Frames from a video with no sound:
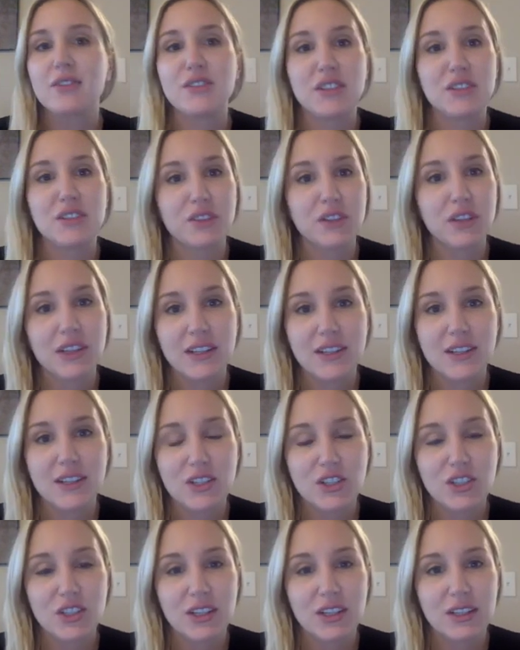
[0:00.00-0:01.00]
of different
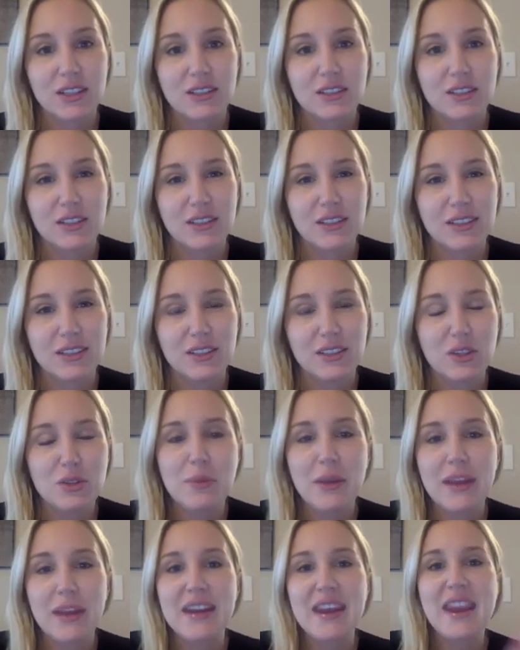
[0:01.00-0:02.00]
conditions. You
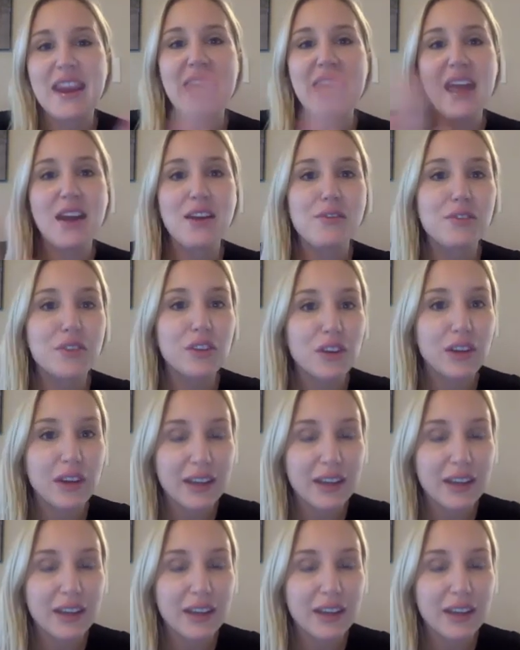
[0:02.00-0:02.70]
may never